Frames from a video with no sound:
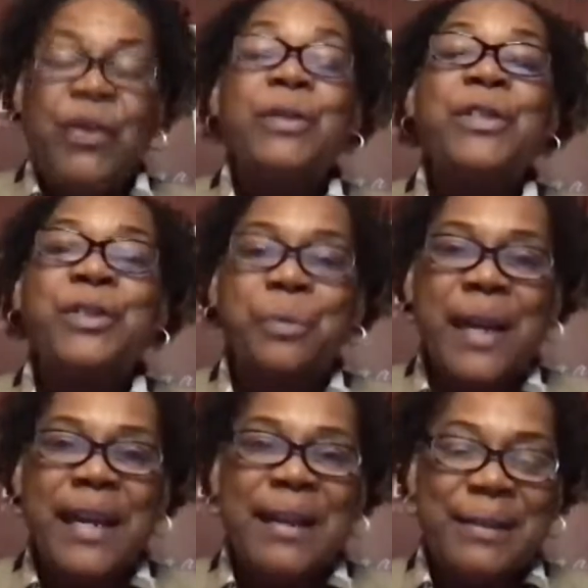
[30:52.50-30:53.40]
Verse
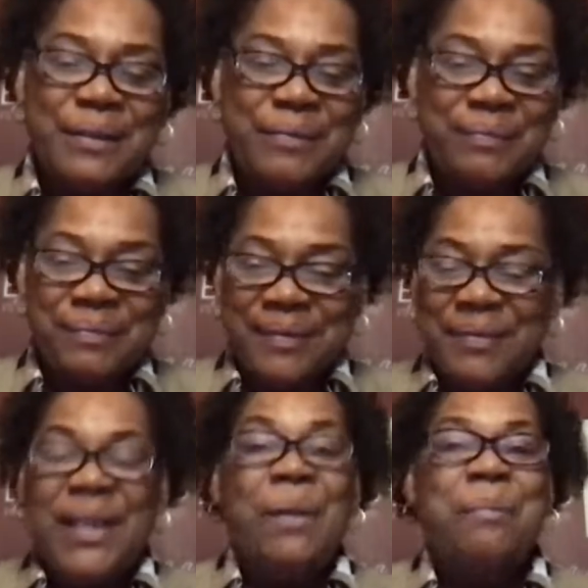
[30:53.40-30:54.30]
12,
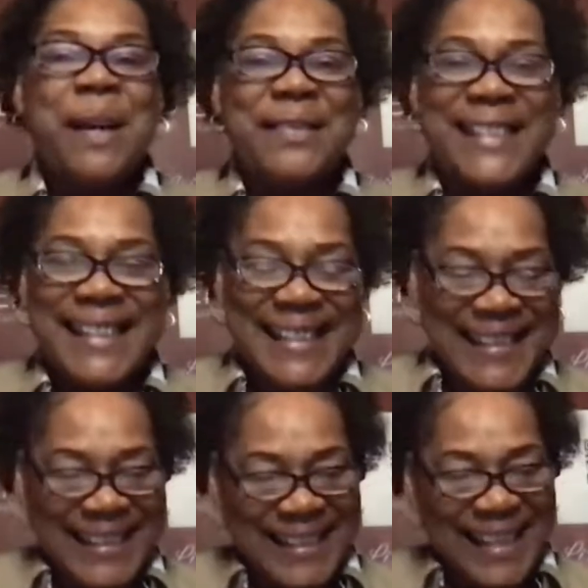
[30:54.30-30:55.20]
talking about
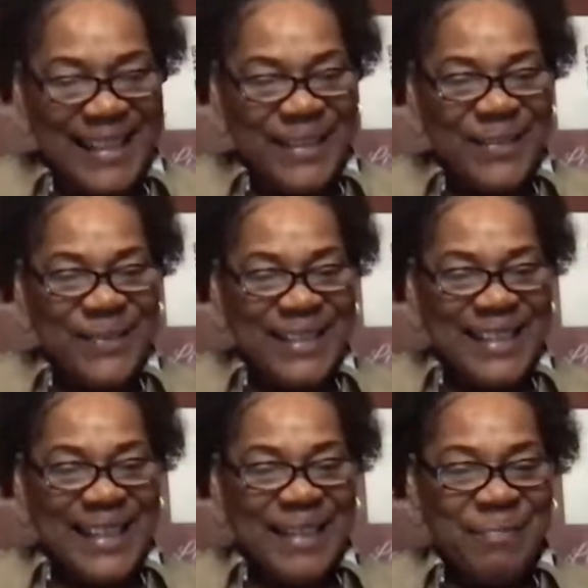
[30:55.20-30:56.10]
Jesus. Hallelujah,
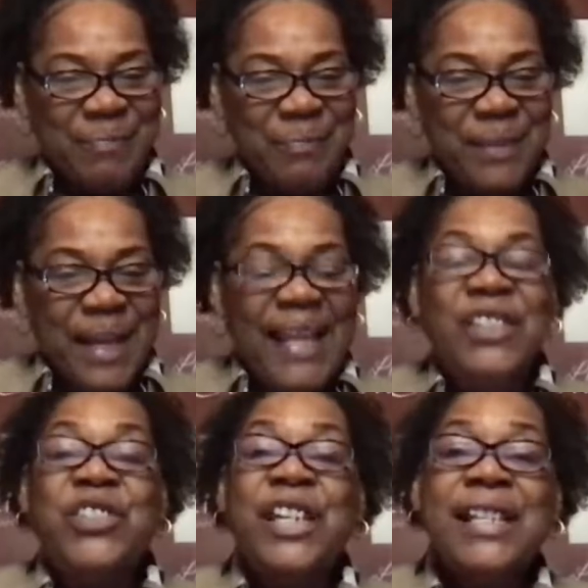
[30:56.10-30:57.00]
God.
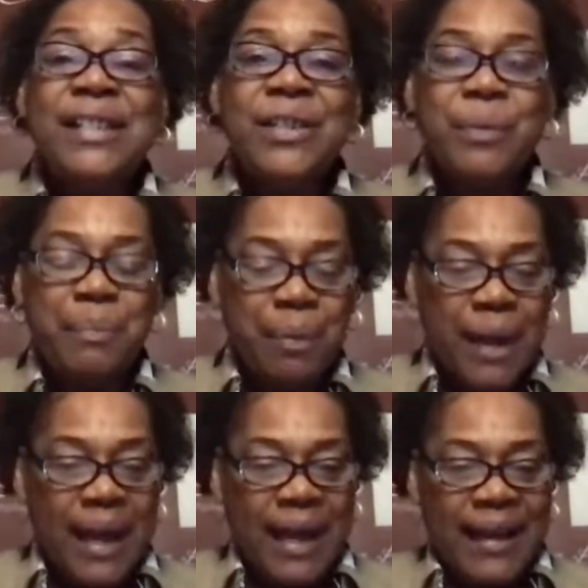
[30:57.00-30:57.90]
And Jesus
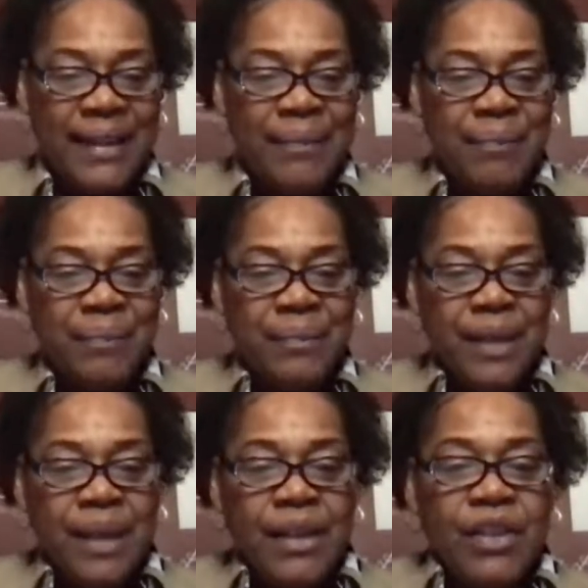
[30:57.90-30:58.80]
replied,
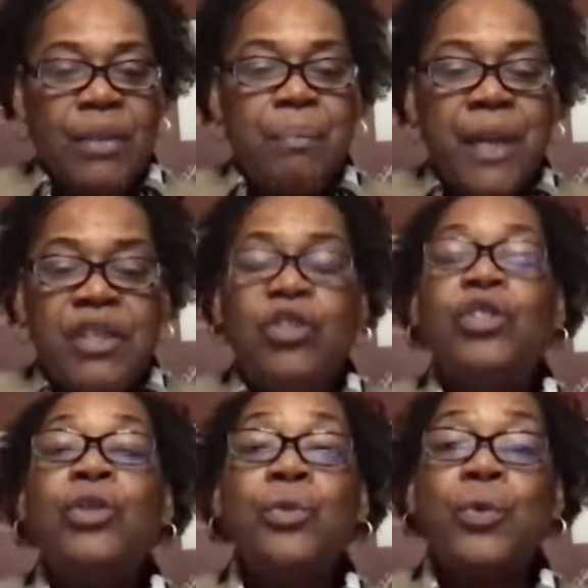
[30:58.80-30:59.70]
To be
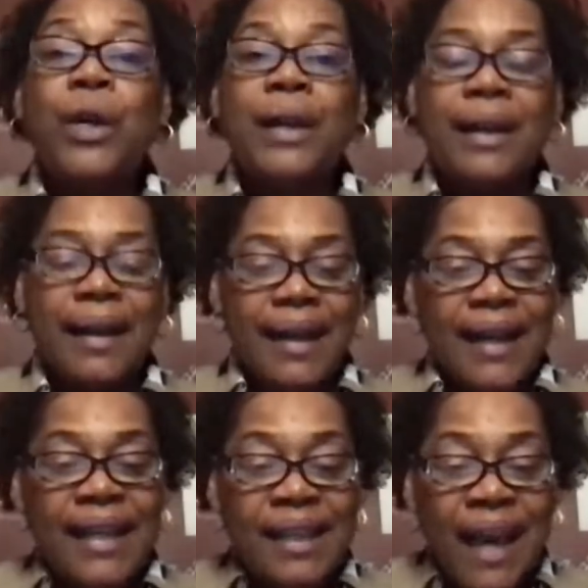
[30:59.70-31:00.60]
sure,
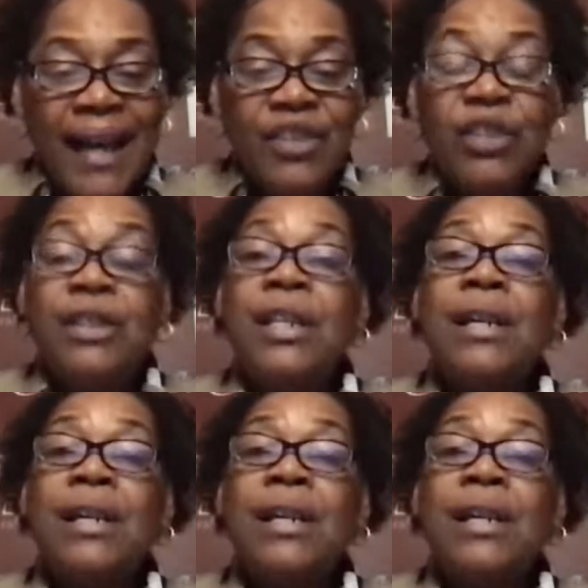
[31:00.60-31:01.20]
Elijah